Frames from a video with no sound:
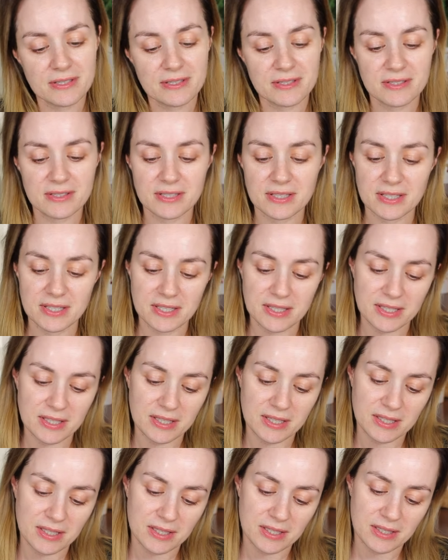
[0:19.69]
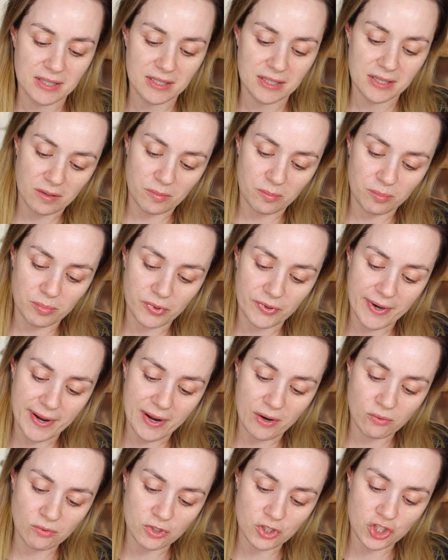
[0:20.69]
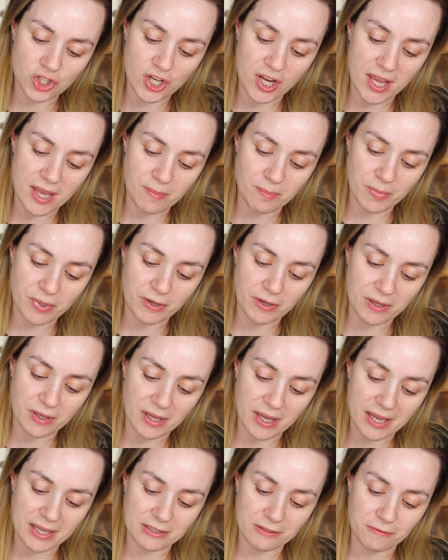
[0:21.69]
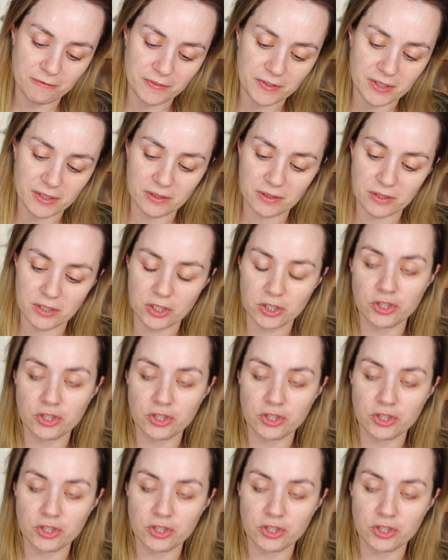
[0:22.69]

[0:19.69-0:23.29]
is the brow shape and fill